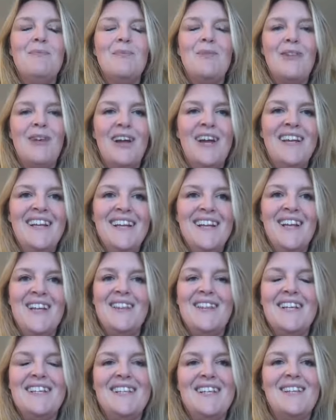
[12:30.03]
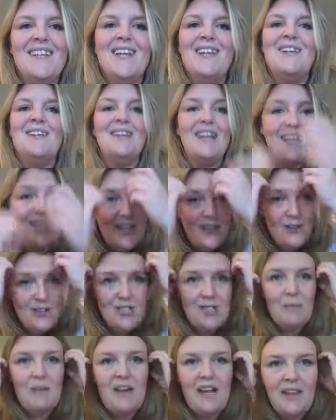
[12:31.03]
it
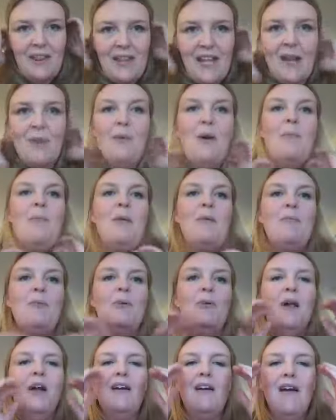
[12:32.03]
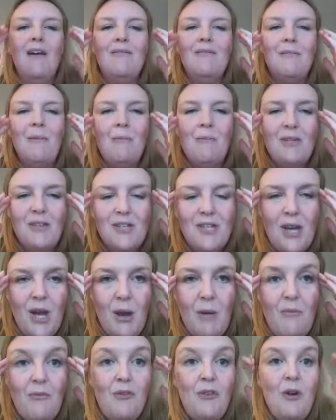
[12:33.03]
used to be a thing where people, I can't remember the
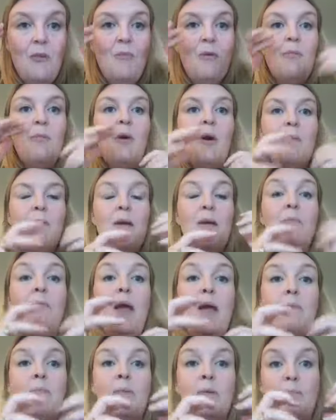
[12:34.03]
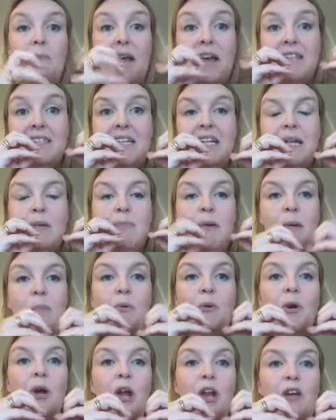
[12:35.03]
term for it, but basically
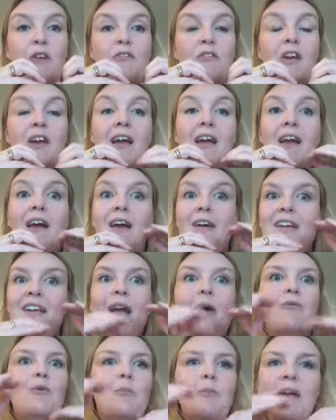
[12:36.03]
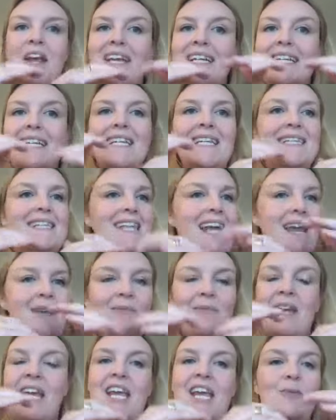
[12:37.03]
people kind of, yeah, repeated the
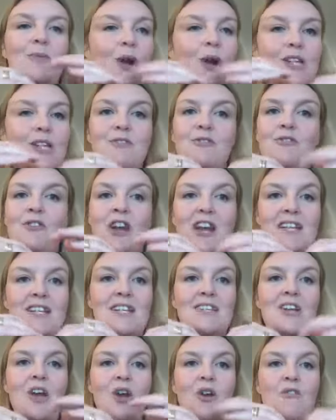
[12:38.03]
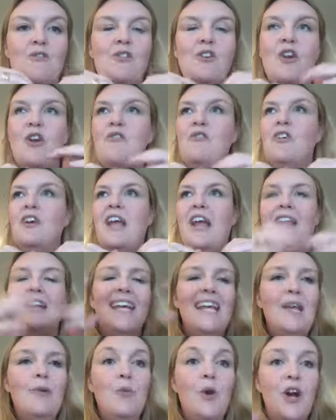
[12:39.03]
same keywords and phrases over and over again.
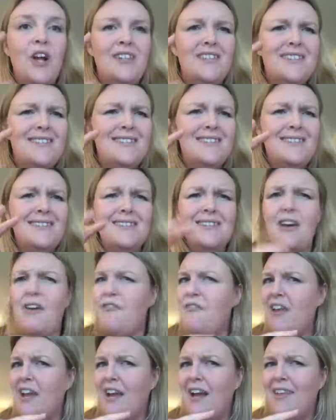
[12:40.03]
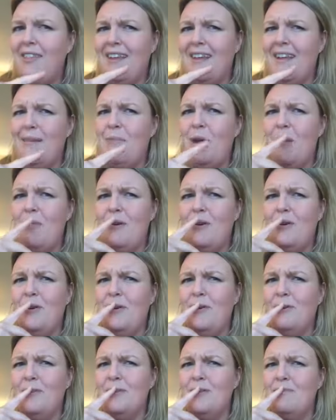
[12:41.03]
Keyword stuffing, I think it might be
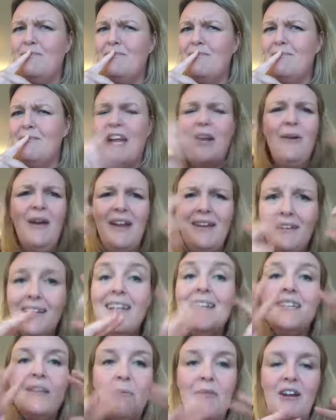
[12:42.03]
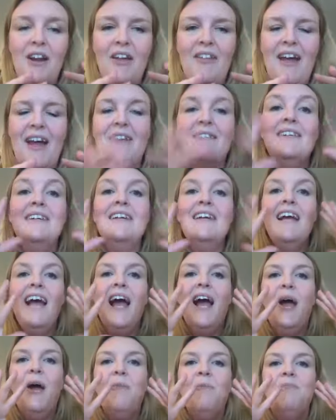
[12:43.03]
called. Anyway, something like that.
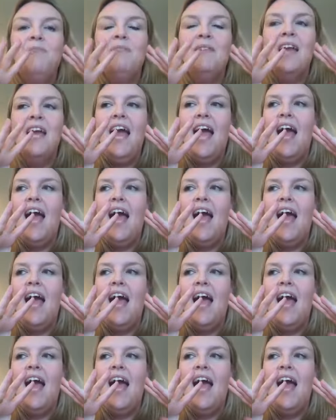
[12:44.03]
And